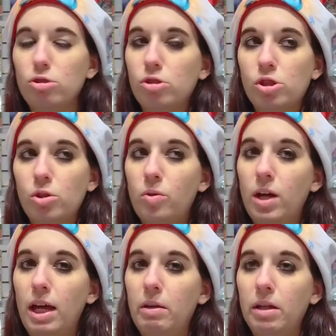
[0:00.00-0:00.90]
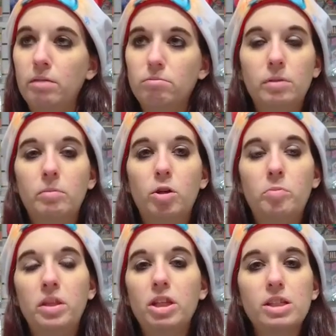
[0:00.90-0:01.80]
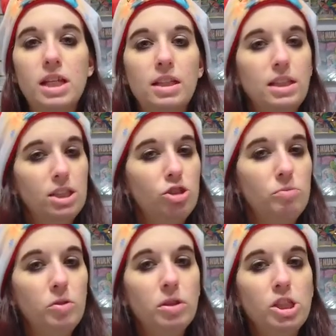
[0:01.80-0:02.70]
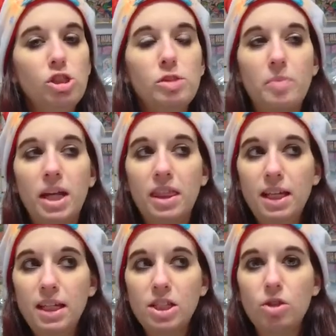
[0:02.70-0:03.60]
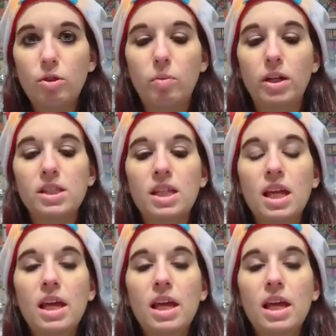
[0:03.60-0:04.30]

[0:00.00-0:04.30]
So I, am hoping there's at least two more issues, but I think it's three parts.